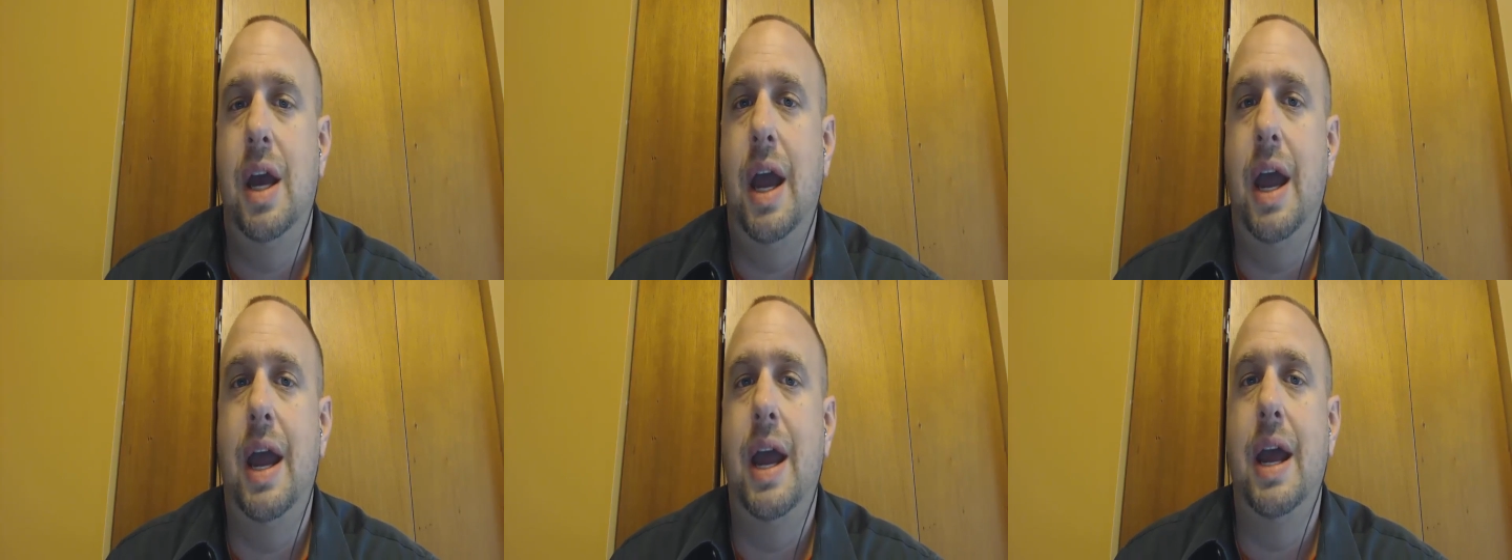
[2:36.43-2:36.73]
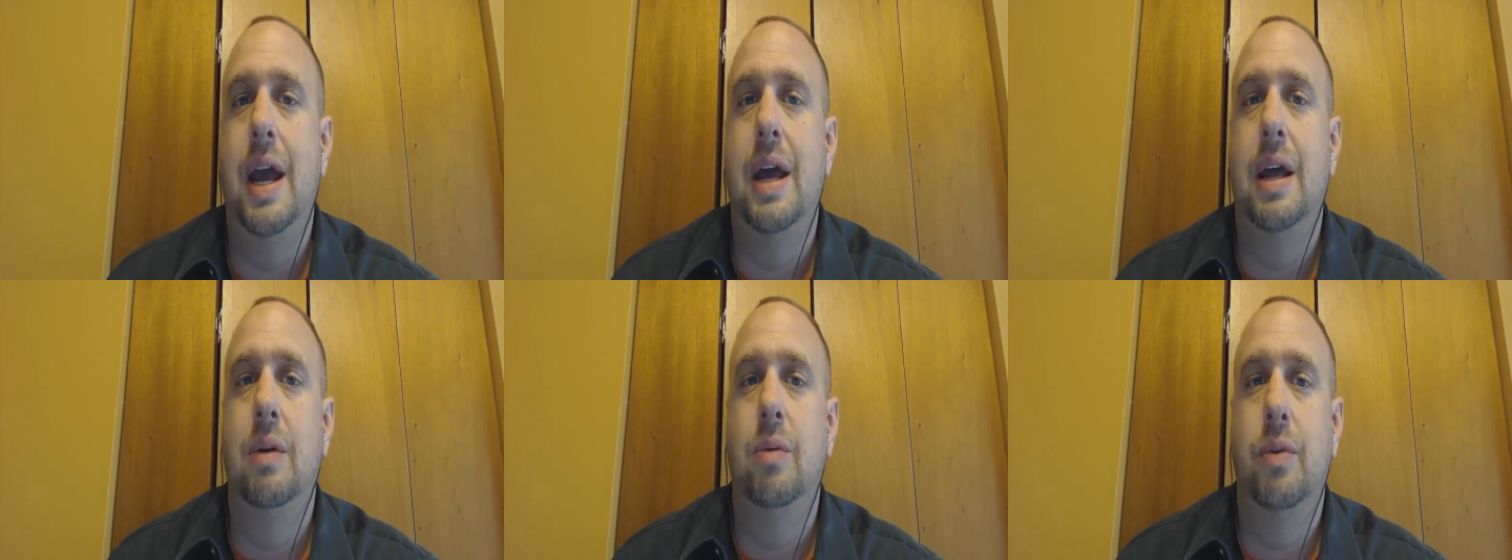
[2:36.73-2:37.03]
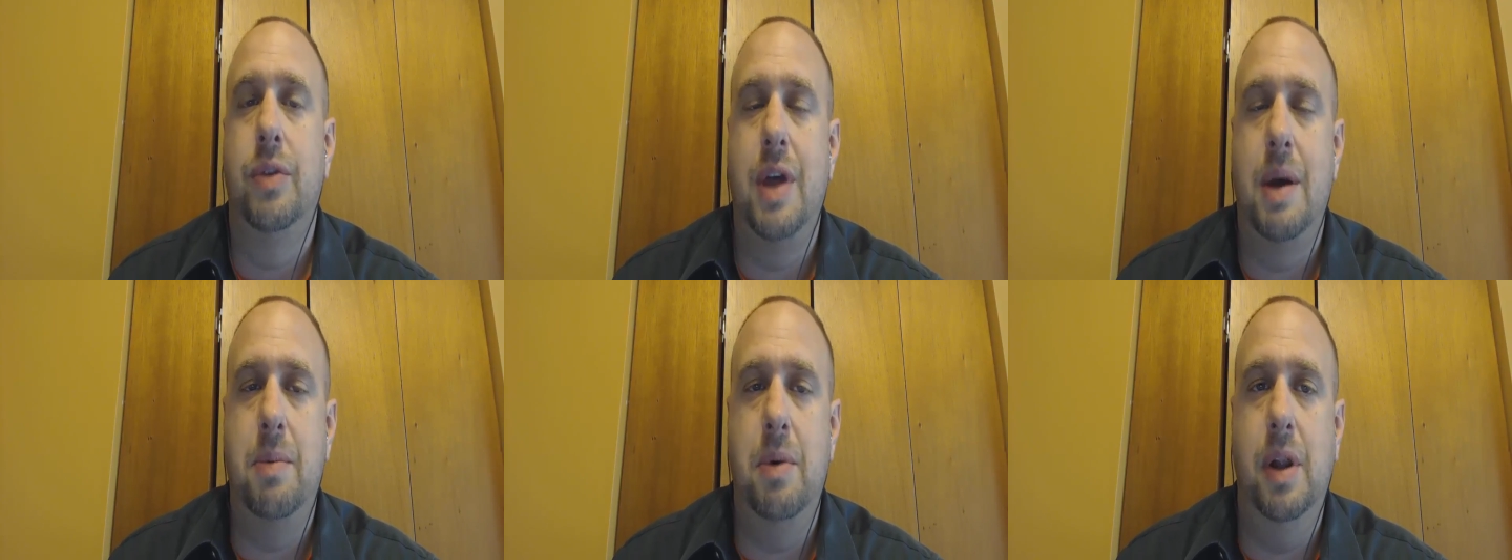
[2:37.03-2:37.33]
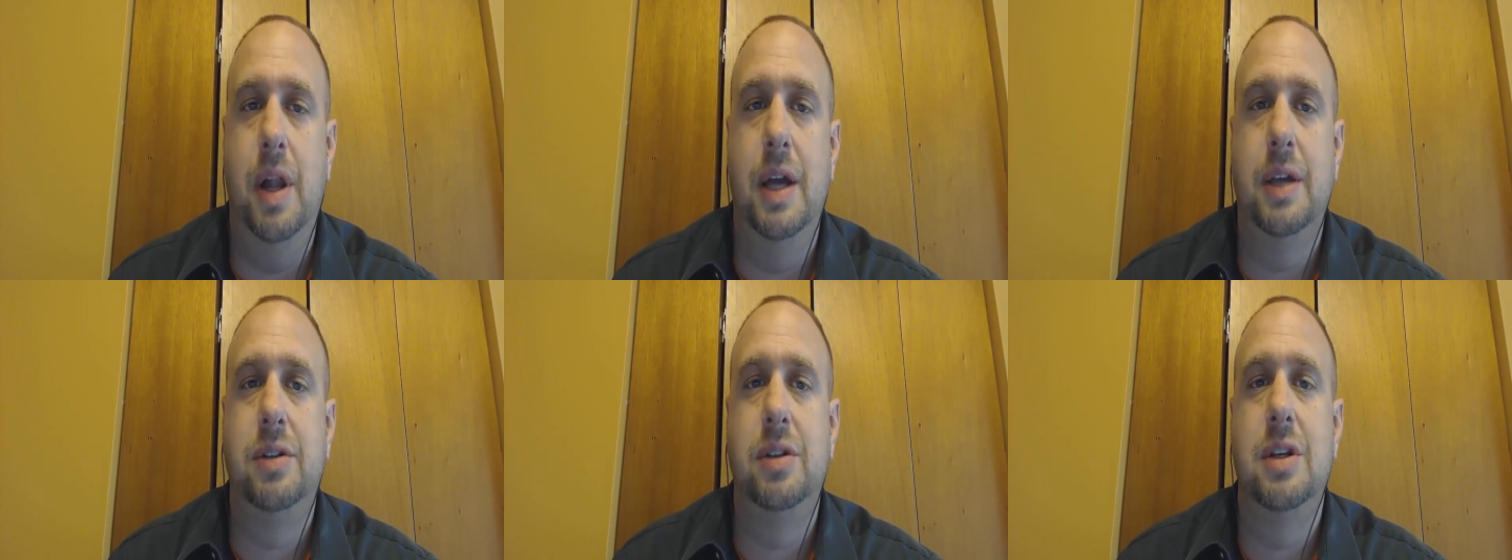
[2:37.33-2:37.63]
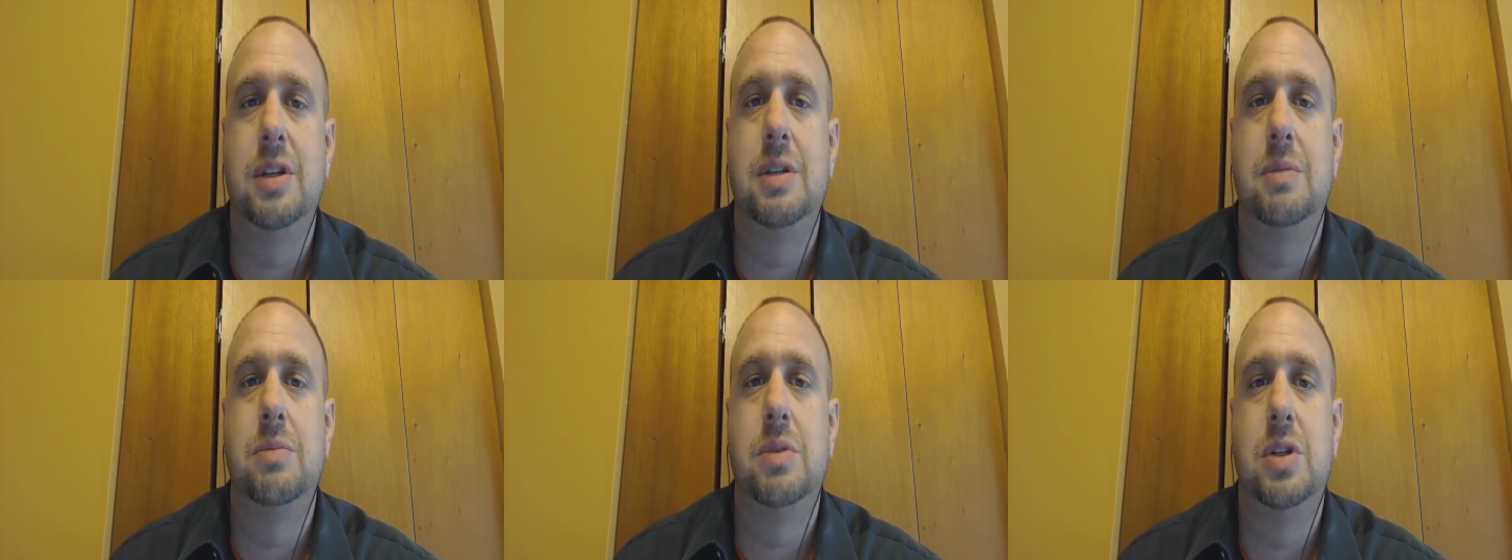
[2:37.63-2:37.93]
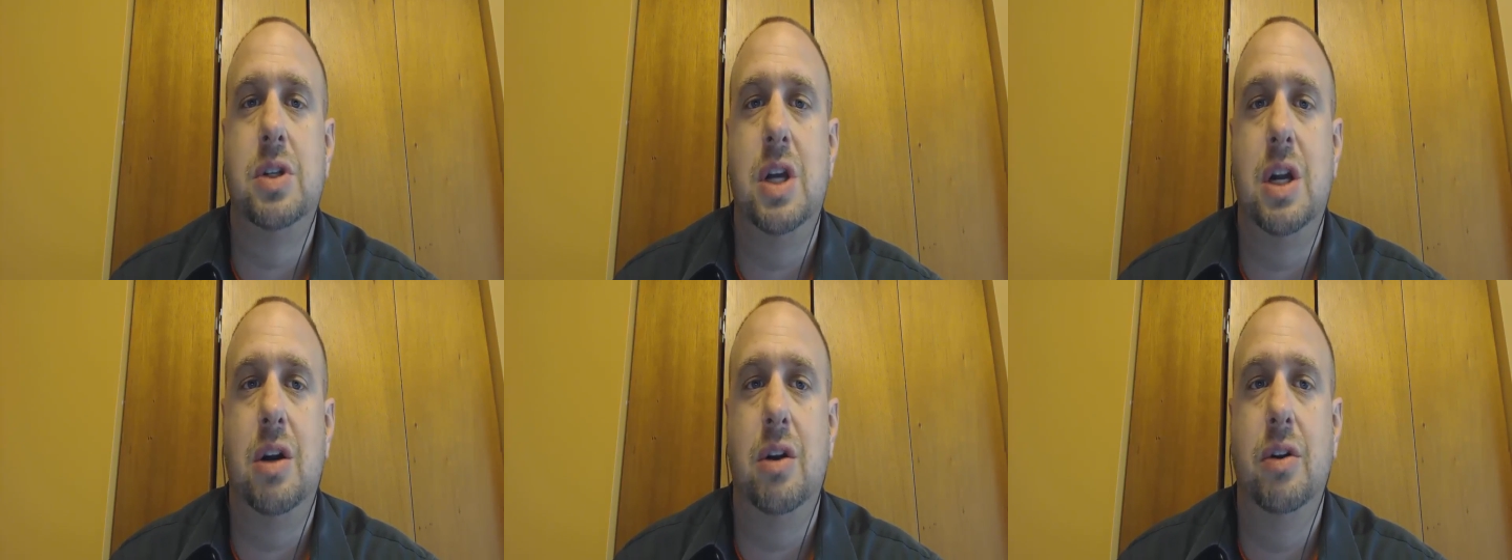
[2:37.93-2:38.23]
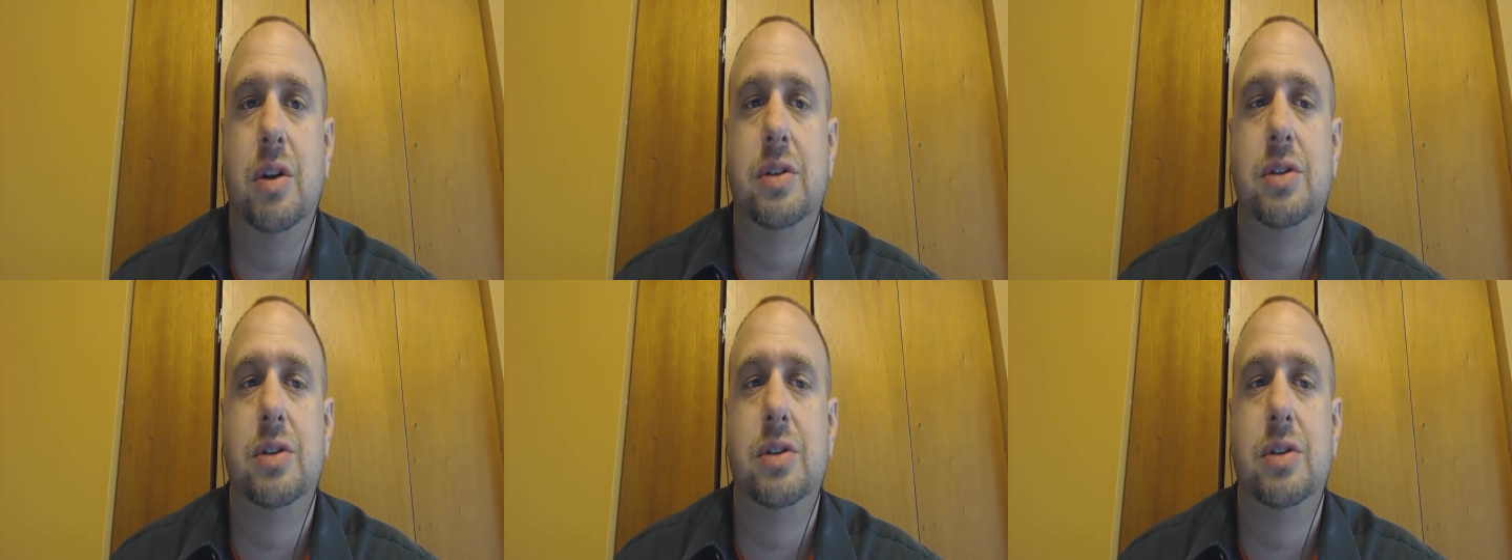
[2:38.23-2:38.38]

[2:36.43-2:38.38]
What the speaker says: And with MLS systems in general,